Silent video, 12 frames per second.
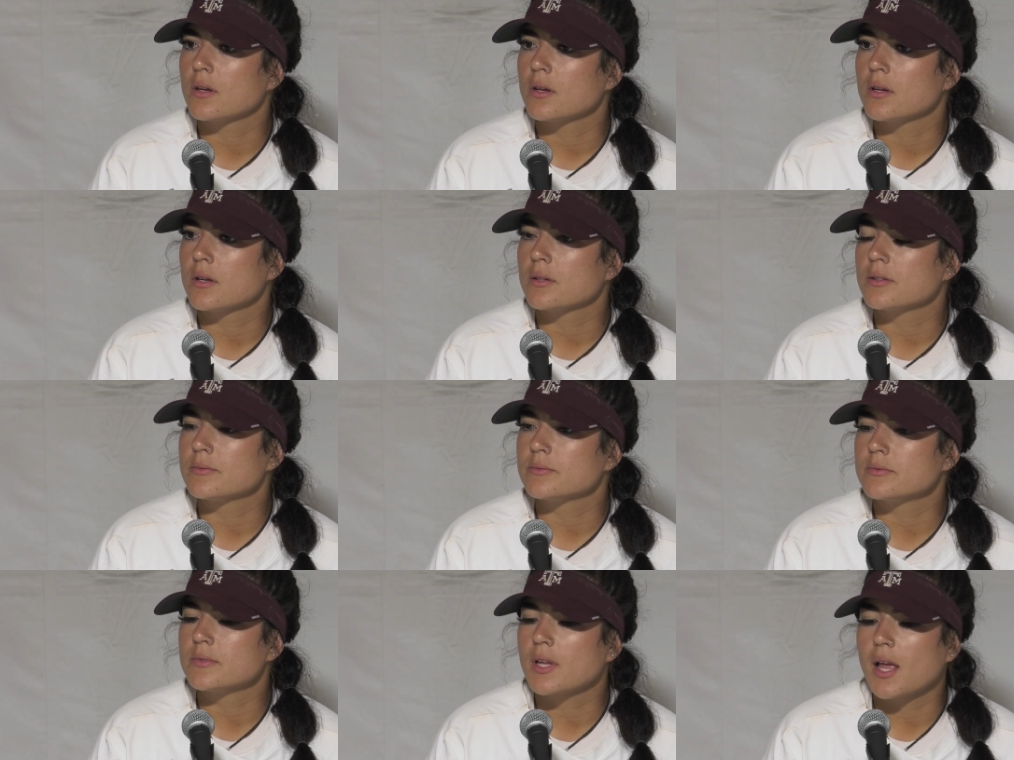How did that
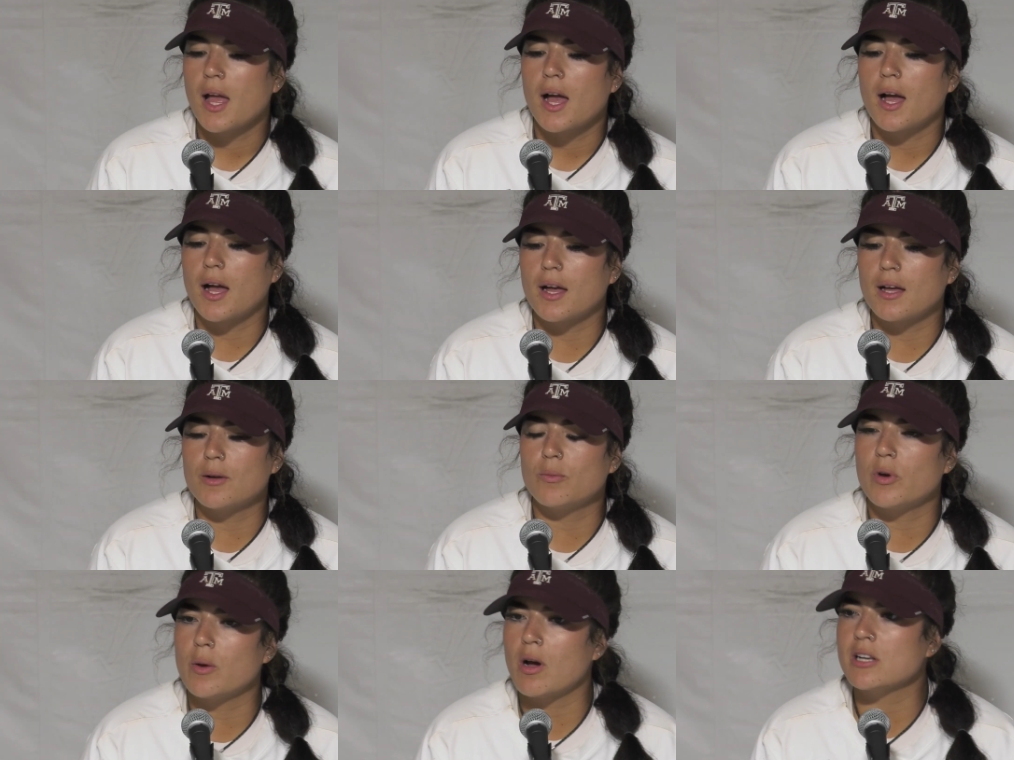play out? Um,
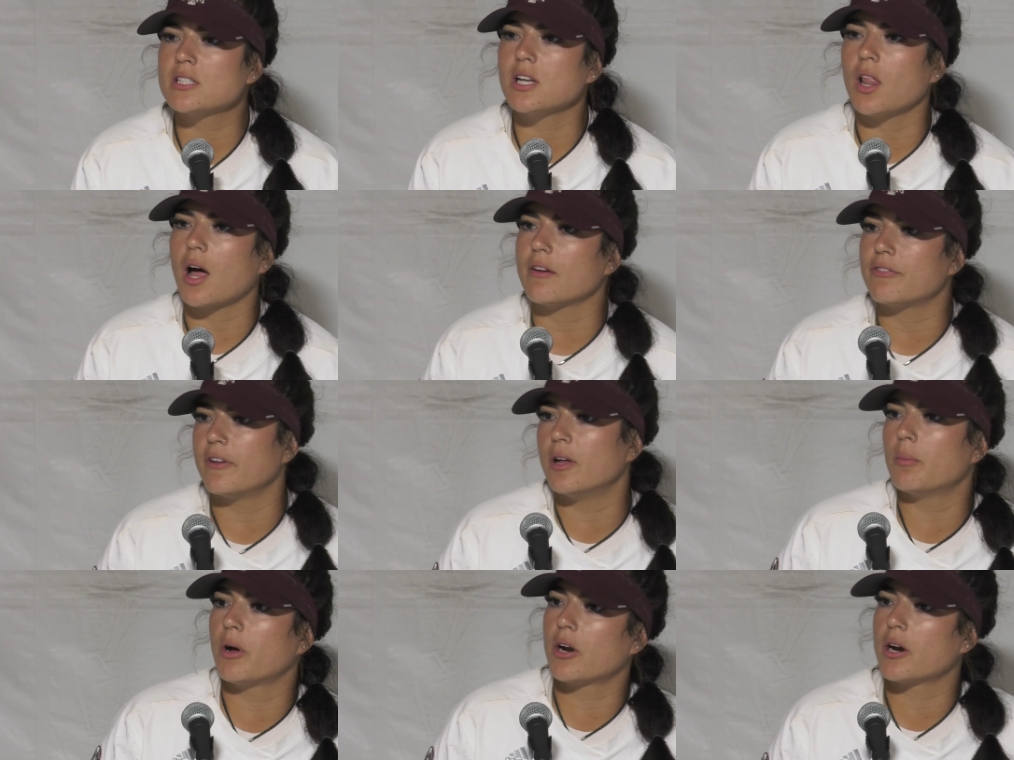we watched a lot of film
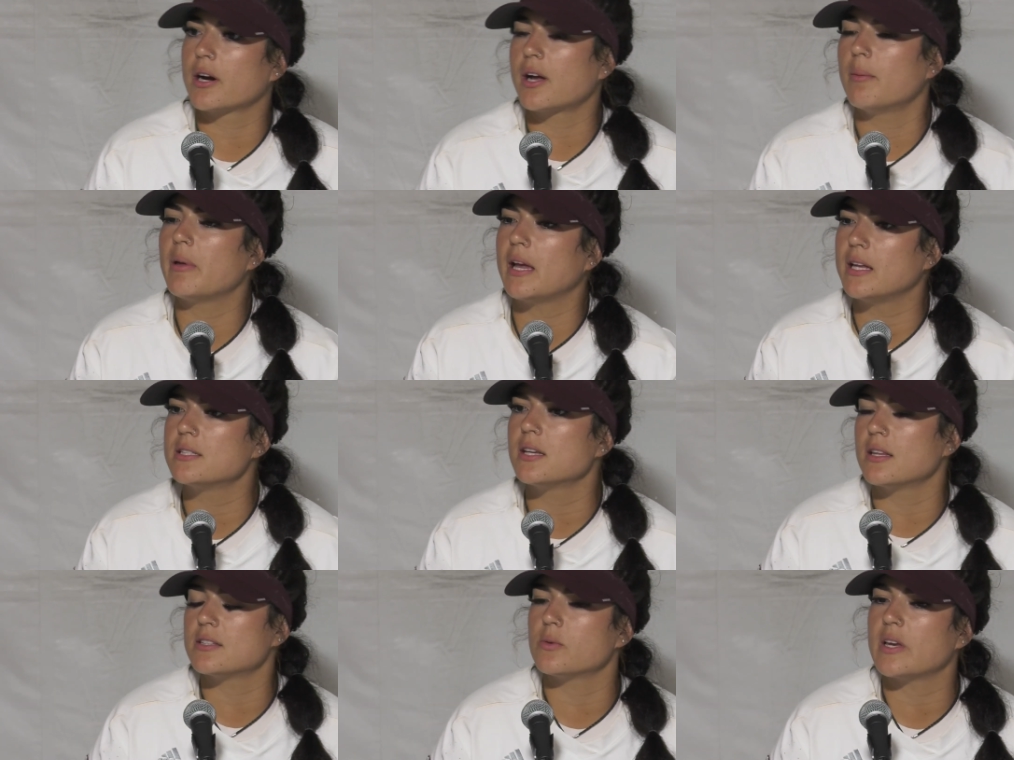on her coming into
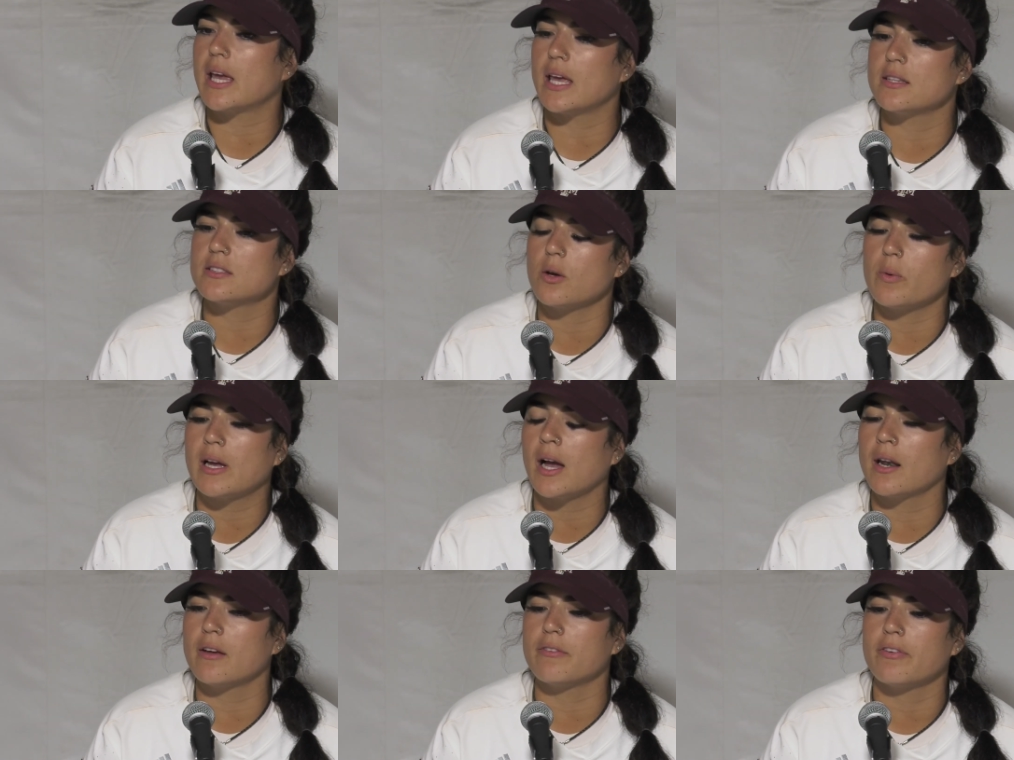this weekend, so we kind
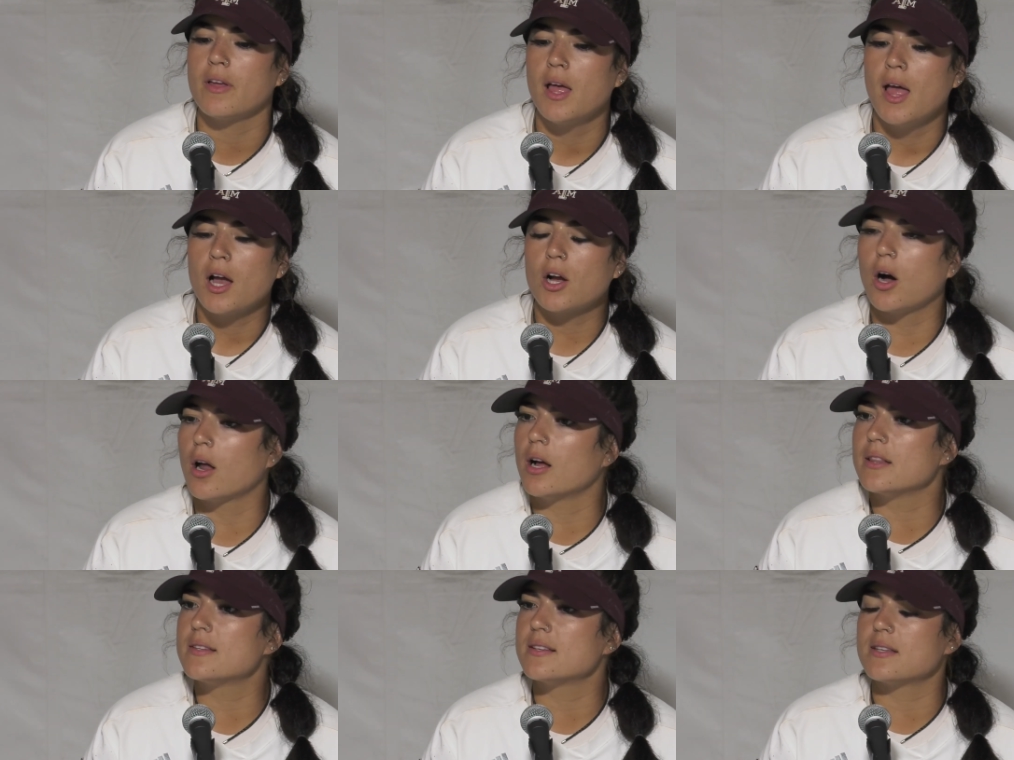of caught on
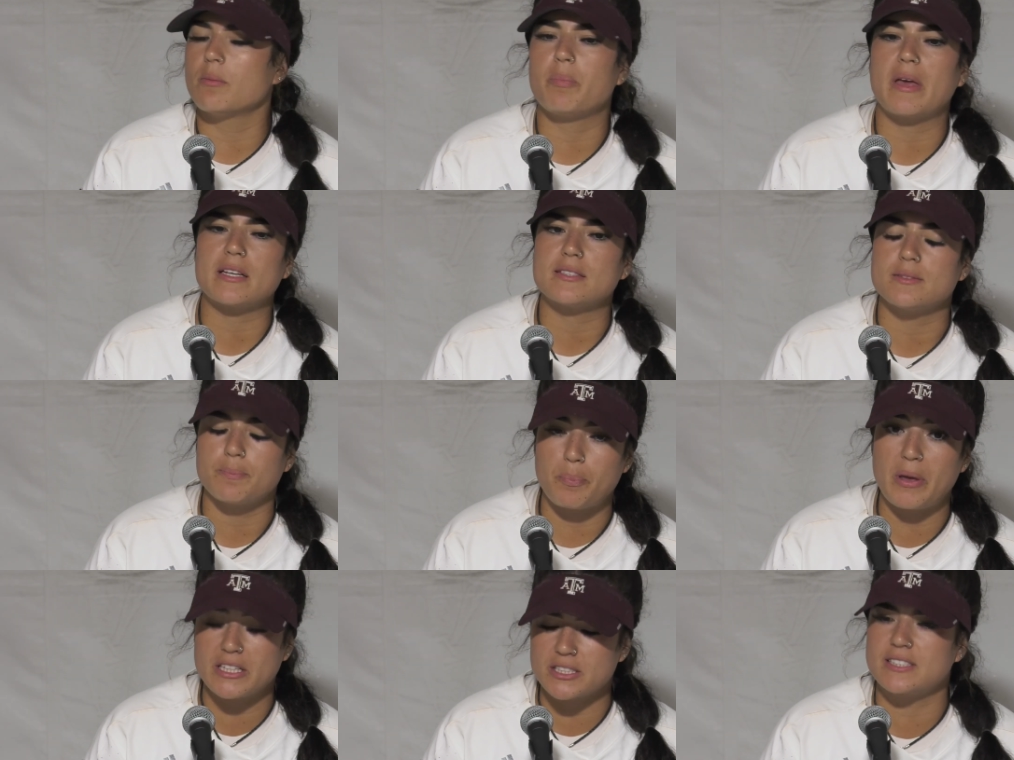to some
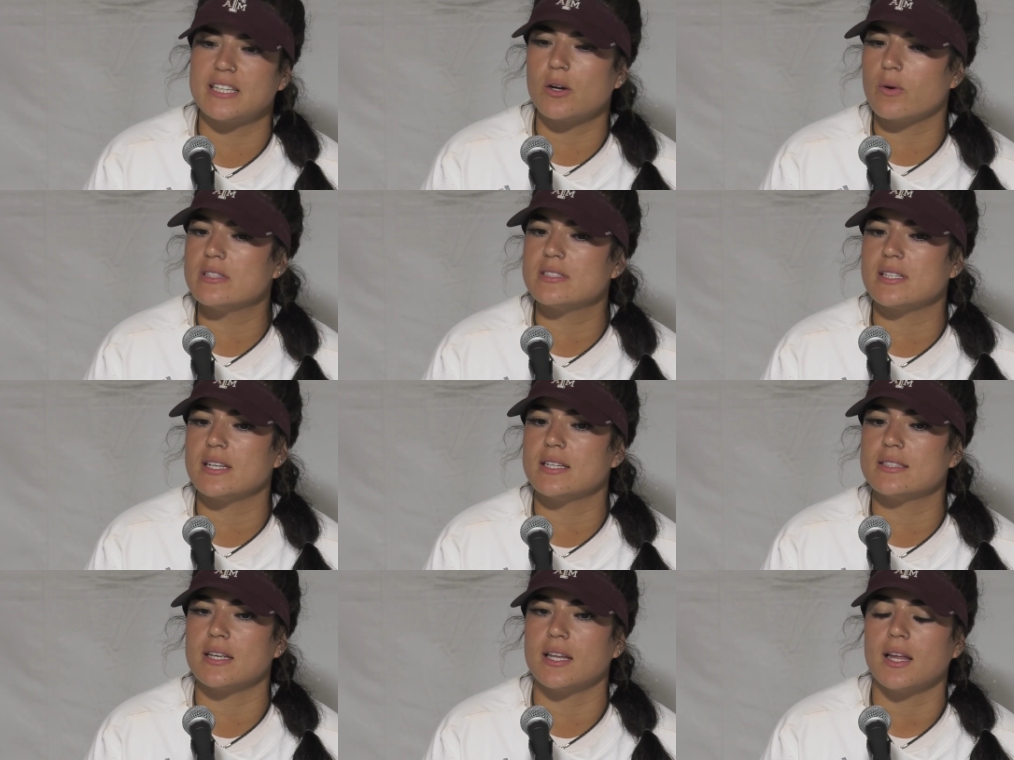pitch sequences
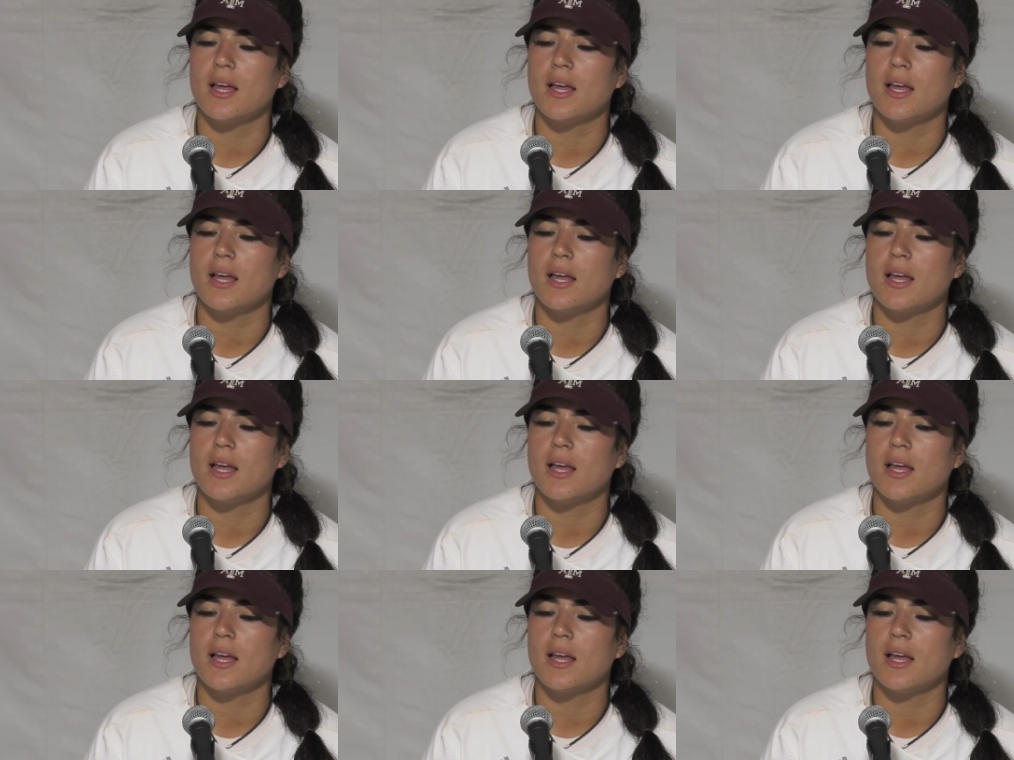and